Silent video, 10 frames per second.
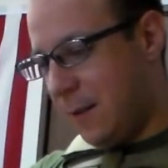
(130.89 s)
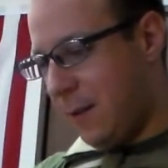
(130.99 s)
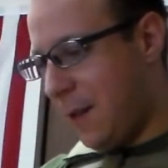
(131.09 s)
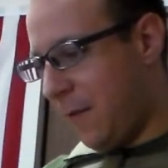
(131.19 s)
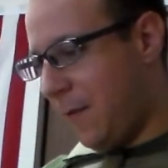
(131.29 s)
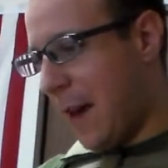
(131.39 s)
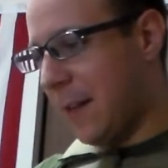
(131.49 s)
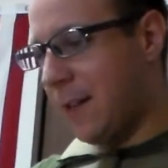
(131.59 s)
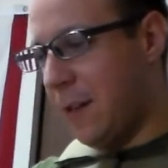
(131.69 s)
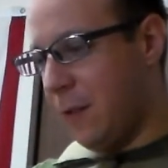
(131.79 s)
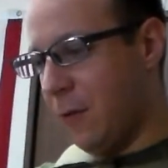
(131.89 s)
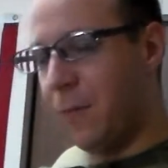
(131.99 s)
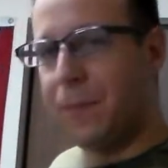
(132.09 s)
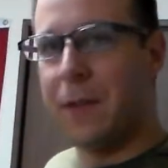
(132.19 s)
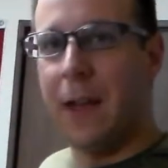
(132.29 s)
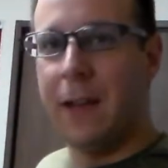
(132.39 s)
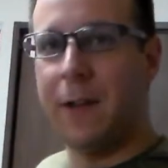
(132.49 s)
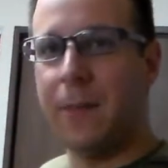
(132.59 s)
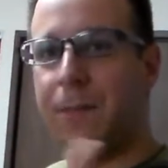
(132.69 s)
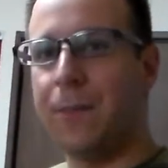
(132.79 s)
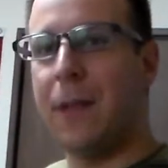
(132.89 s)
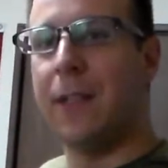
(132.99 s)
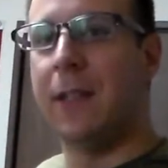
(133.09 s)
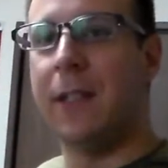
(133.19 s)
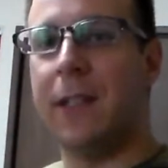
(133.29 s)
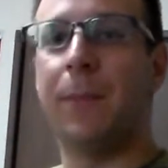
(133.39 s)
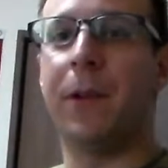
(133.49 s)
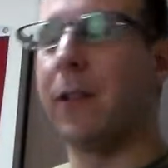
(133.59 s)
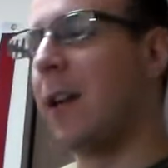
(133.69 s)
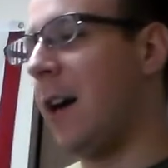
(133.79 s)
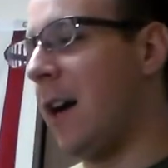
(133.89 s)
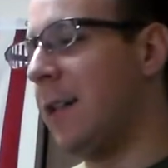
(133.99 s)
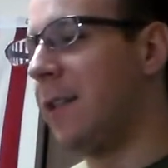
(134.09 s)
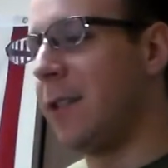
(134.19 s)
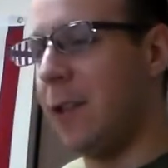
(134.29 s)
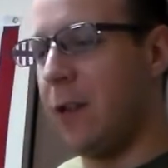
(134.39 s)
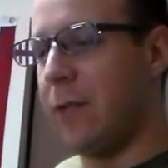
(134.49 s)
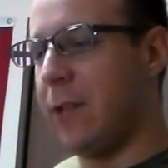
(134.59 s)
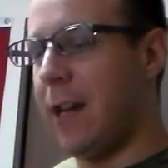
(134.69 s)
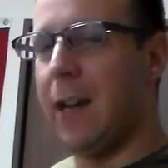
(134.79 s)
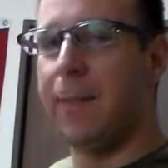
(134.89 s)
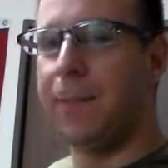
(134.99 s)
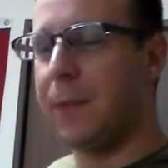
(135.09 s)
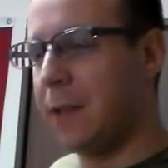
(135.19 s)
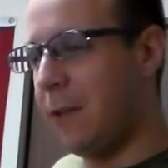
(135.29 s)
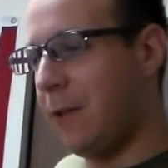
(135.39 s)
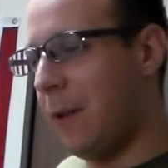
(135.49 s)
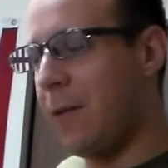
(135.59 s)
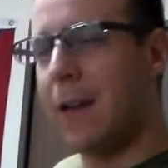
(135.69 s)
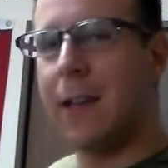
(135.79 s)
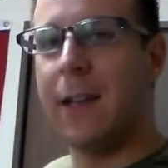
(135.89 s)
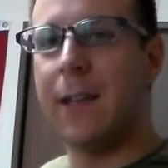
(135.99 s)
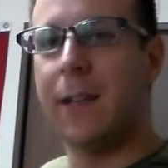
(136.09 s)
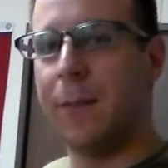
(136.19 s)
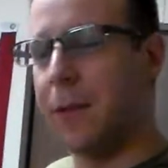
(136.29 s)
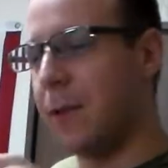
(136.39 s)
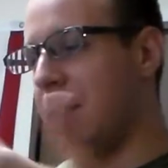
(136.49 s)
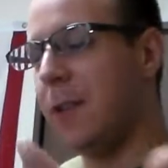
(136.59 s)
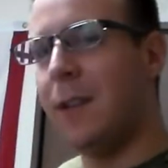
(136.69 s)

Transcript: de facto, like, basically zipper gods over time. So, they're not YKK zippers.